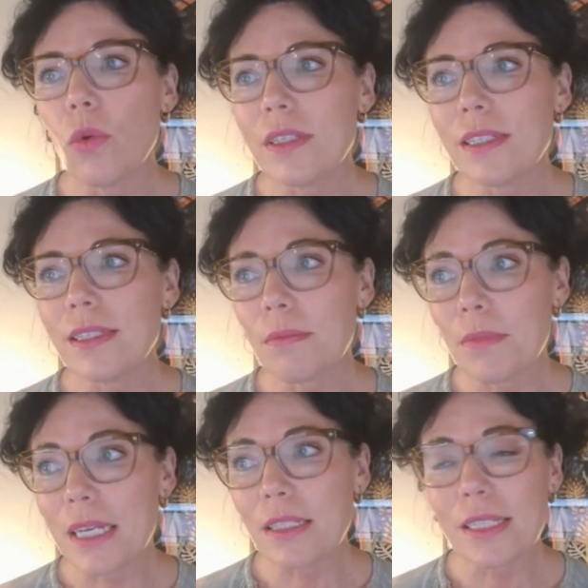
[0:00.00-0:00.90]
What does
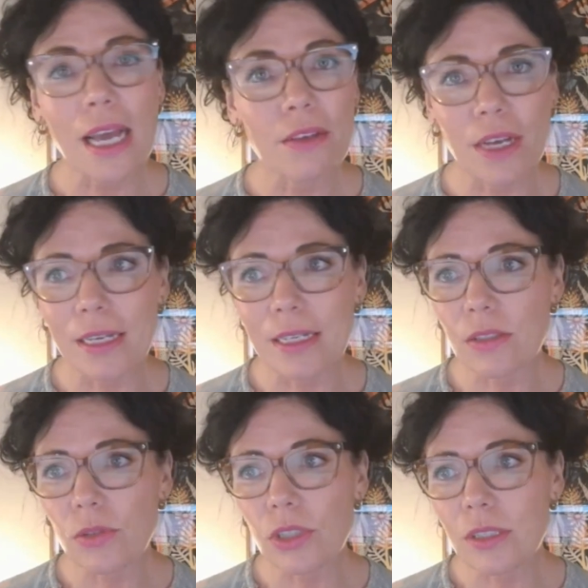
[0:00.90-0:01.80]
it mean to have high
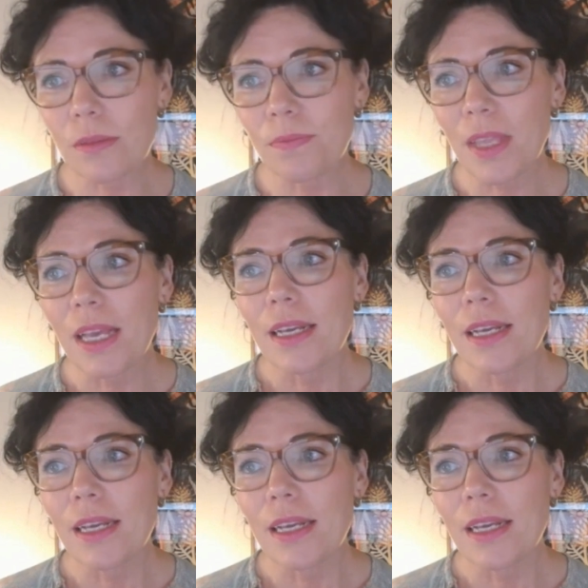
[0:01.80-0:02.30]
estrogen?